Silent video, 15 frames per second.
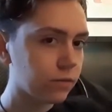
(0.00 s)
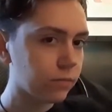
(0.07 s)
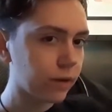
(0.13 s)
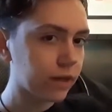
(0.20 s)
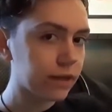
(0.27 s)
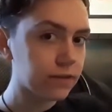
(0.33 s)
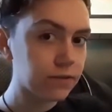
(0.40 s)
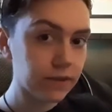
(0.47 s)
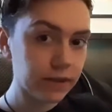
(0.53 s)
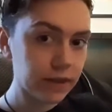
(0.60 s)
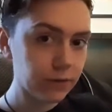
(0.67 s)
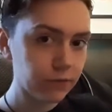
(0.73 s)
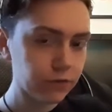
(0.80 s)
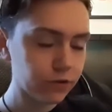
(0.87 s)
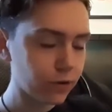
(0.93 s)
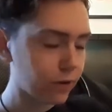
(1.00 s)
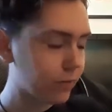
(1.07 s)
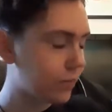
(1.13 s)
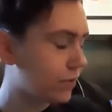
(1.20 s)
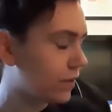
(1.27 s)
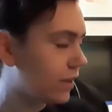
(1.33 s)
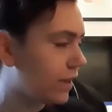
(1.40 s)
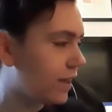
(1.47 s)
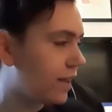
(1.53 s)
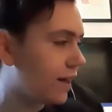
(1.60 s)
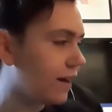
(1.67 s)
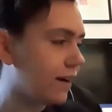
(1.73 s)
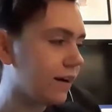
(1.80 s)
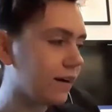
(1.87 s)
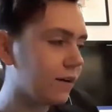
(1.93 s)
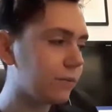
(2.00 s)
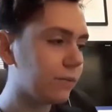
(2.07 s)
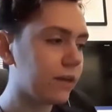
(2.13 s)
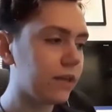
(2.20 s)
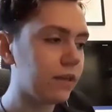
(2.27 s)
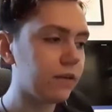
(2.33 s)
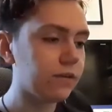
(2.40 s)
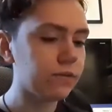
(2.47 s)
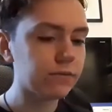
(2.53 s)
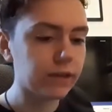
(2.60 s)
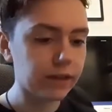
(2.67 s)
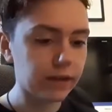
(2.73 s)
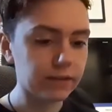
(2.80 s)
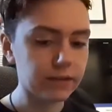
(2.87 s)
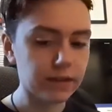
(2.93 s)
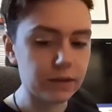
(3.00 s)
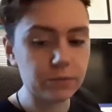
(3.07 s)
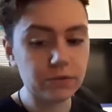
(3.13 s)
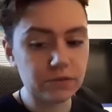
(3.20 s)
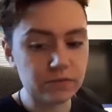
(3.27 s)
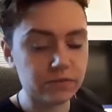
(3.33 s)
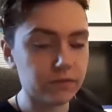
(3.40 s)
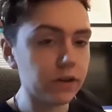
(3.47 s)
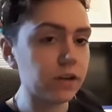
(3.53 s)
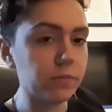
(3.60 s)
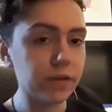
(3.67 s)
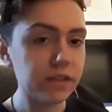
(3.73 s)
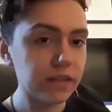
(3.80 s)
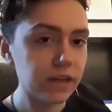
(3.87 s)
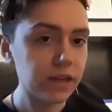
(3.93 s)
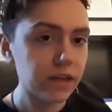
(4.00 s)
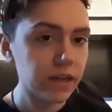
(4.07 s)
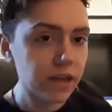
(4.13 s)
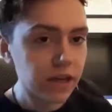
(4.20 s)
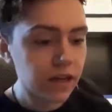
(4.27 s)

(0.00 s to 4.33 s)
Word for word: back into the gift shop, uh, where you, like I said, it wasn't very busy.